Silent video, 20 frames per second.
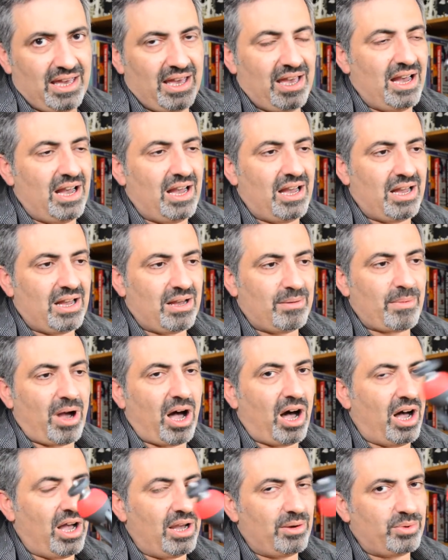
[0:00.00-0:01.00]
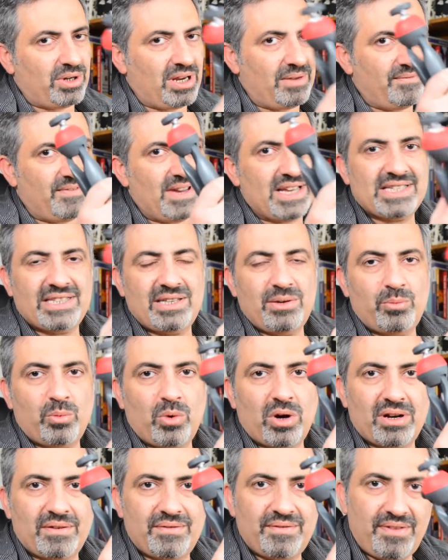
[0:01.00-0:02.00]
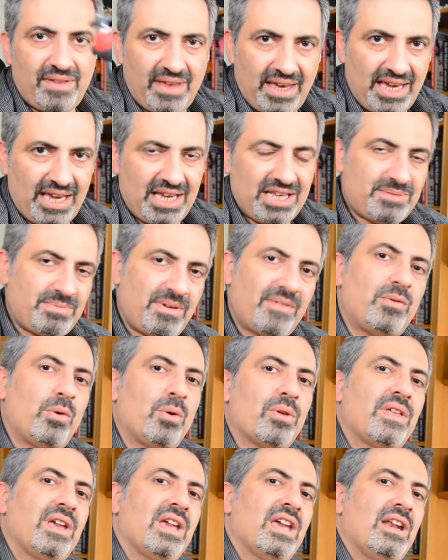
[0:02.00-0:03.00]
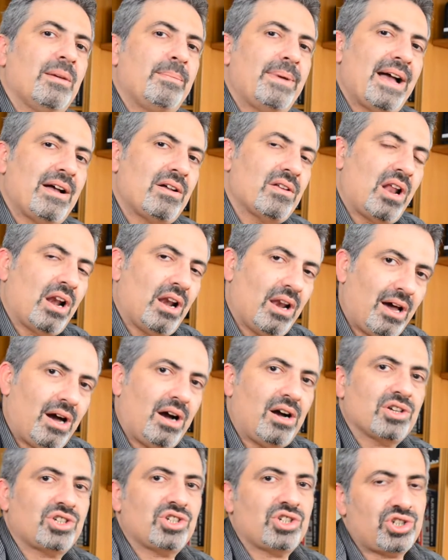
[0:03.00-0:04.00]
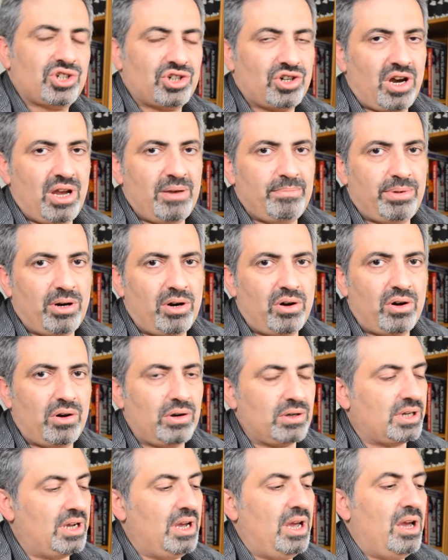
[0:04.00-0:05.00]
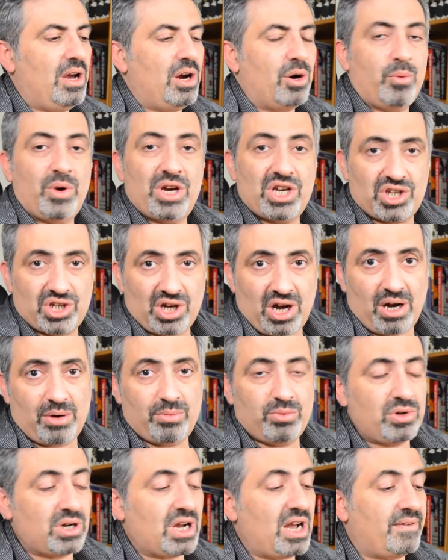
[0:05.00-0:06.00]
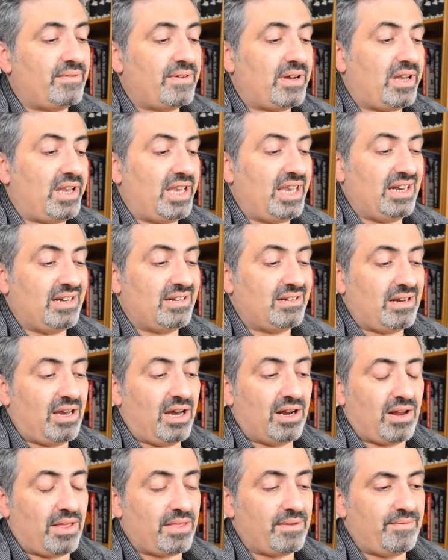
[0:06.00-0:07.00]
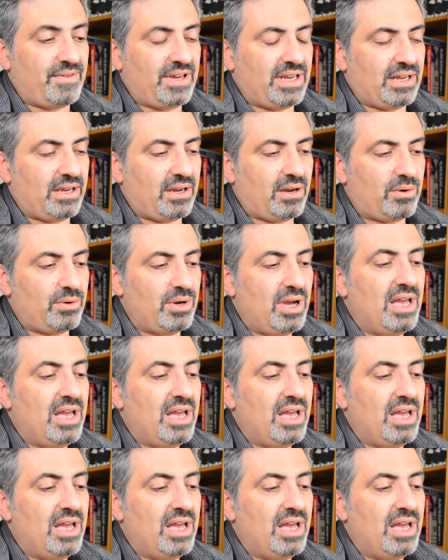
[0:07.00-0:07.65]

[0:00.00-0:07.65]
I would invest in one of these before thinking about a larger tripod, which I will cover in another video.